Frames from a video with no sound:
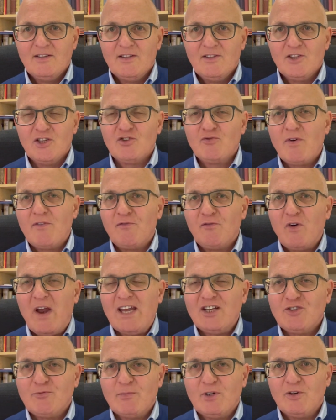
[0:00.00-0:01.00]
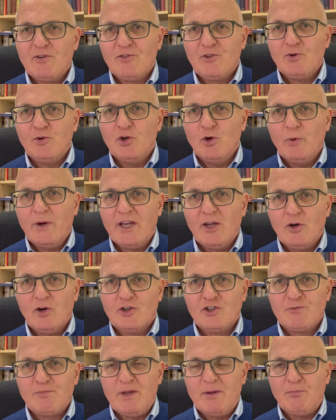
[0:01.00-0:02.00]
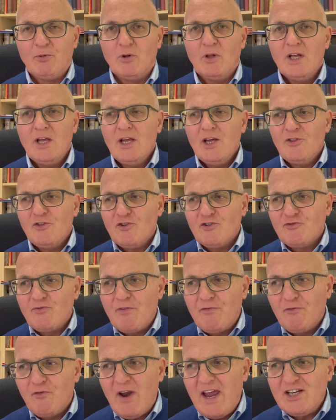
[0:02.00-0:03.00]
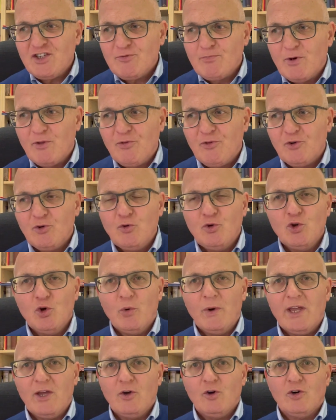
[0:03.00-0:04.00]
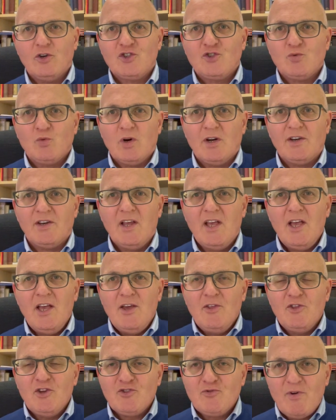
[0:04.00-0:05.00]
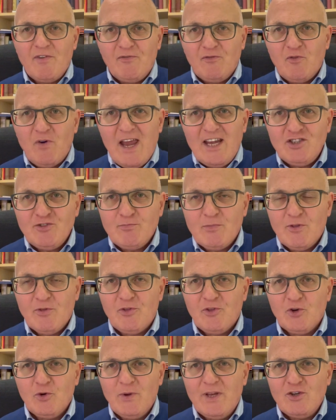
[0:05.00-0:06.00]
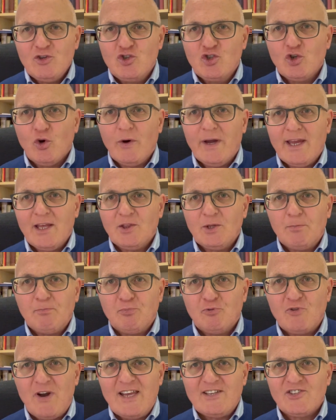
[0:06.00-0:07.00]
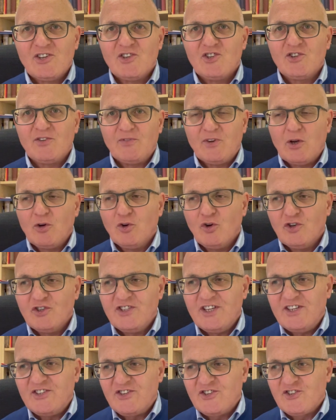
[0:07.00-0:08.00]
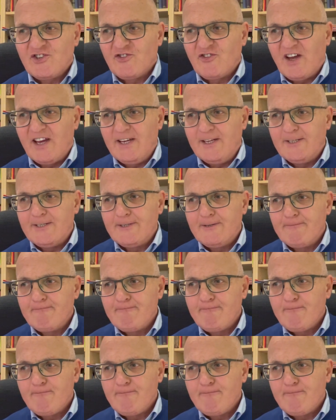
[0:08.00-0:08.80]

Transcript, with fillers: There's refreshment through knowing God's people. There's refreshment through knowing God's word. There's refreshment through enjoying the presence of our Lord Jesus Christ.